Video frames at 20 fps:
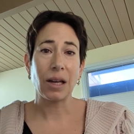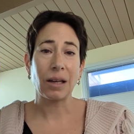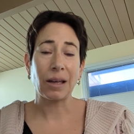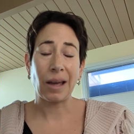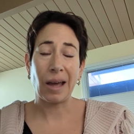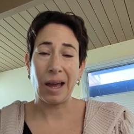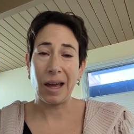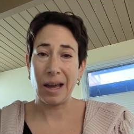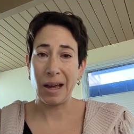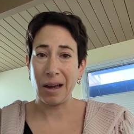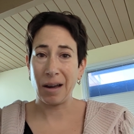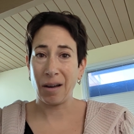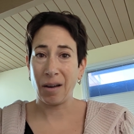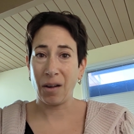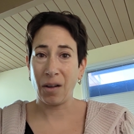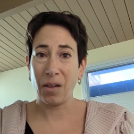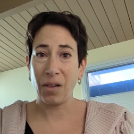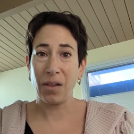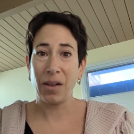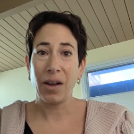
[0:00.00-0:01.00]

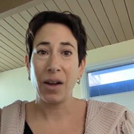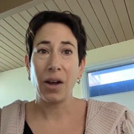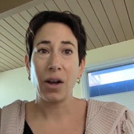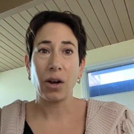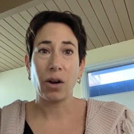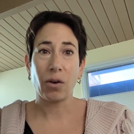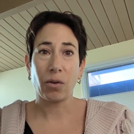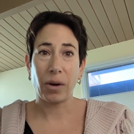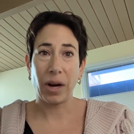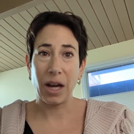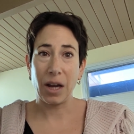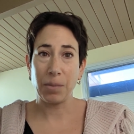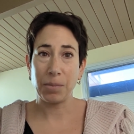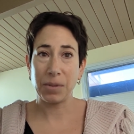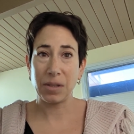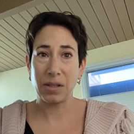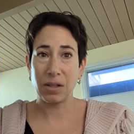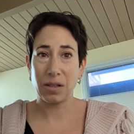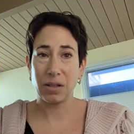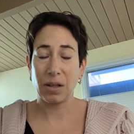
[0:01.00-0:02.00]
kale,
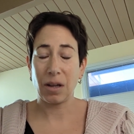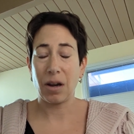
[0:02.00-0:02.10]
grapes,